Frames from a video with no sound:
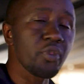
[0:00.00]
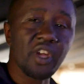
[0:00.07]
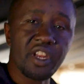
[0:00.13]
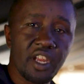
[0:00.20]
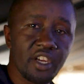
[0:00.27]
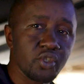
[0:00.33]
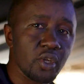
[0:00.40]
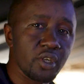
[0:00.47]
than
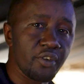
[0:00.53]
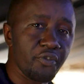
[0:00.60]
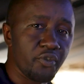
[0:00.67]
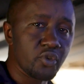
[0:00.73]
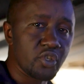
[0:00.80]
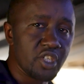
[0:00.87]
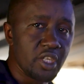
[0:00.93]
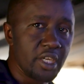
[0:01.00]
actually
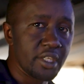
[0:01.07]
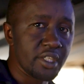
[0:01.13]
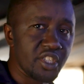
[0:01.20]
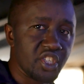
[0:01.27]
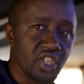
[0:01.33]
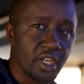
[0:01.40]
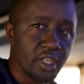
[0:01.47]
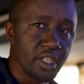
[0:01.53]
48
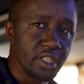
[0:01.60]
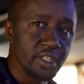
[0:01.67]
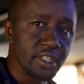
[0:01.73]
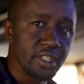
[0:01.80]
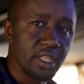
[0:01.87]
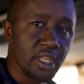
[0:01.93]
channels.